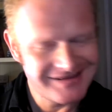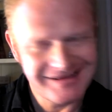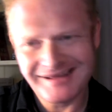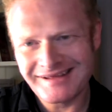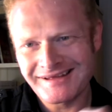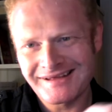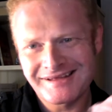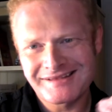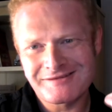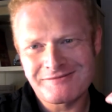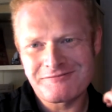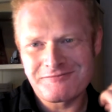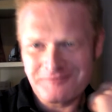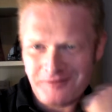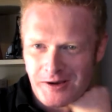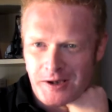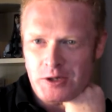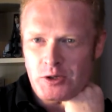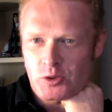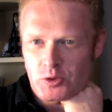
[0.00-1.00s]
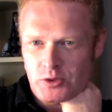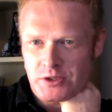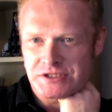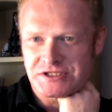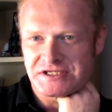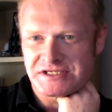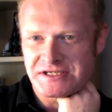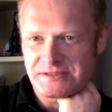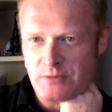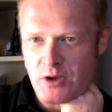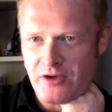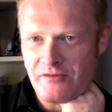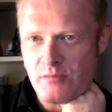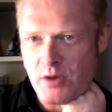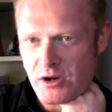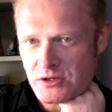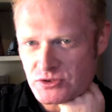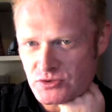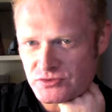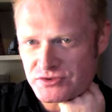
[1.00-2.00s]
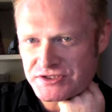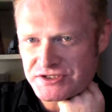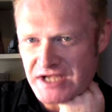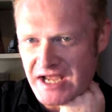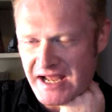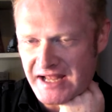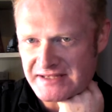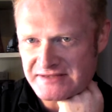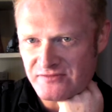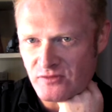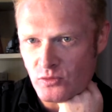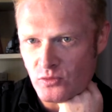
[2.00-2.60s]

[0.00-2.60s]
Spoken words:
the final criticism of Mark Dawson's Ads